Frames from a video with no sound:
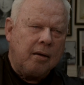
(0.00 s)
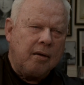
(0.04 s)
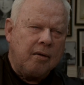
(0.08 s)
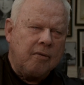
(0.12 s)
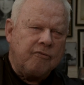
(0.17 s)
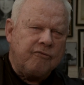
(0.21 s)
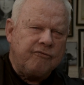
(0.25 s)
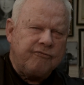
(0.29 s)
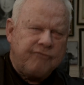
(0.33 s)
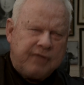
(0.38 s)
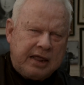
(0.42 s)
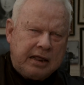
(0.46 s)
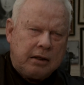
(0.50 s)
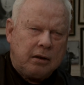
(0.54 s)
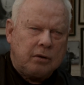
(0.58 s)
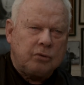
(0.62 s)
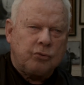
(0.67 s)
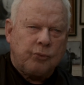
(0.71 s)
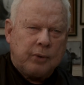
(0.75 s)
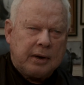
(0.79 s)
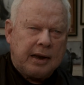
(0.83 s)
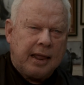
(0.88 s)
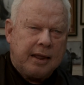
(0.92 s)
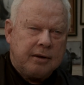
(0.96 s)
field
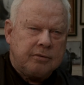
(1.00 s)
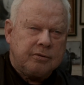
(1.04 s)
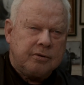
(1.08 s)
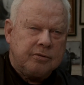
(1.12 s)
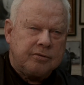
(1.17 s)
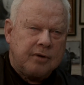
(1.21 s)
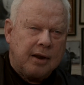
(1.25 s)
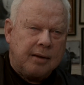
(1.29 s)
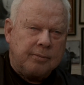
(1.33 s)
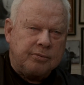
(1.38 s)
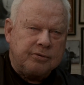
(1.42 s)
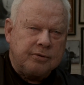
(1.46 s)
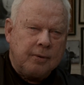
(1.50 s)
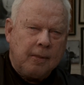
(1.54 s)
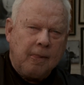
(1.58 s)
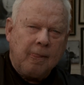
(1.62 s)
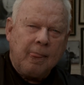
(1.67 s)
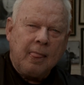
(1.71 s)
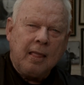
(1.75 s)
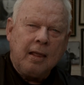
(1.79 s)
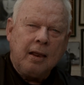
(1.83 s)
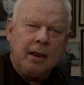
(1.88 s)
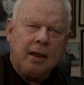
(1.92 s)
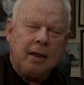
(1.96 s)
relationships
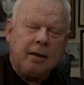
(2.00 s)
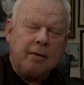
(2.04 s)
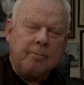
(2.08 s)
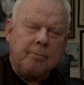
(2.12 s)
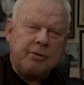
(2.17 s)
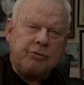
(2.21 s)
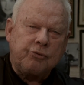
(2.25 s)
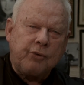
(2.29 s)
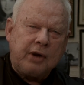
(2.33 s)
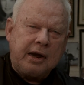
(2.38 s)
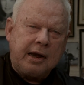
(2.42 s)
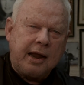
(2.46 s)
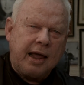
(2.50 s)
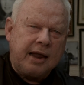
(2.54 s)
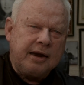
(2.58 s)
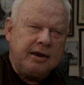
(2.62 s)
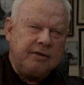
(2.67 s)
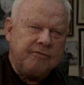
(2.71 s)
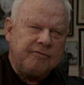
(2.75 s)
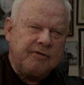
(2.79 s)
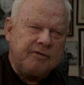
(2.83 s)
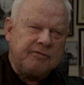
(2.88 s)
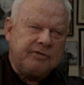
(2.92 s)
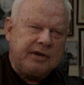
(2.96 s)
between
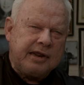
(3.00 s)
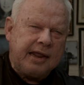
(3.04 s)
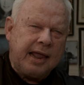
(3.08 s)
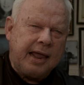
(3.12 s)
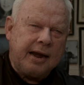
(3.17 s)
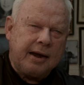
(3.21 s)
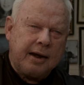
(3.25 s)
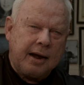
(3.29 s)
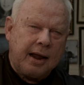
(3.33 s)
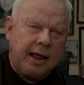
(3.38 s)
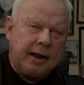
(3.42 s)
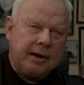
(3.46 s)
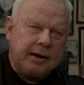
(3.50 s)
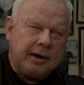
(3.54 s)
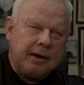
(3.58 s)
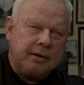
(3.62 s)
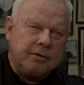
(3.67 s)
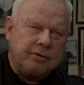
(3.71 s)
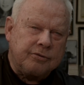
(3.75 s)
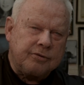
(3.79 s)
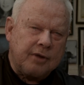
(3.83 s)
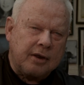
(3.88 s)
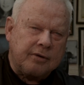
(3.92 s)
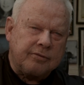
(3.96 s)
1958 and
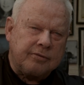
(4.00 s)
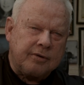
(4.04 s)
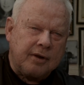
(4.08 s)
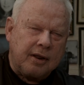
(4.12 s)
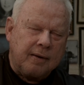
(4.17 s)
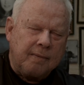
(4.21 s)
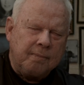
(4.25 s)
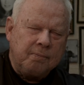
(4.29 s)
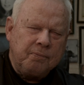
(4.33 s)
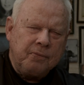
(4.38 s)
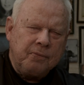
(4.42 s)
1960.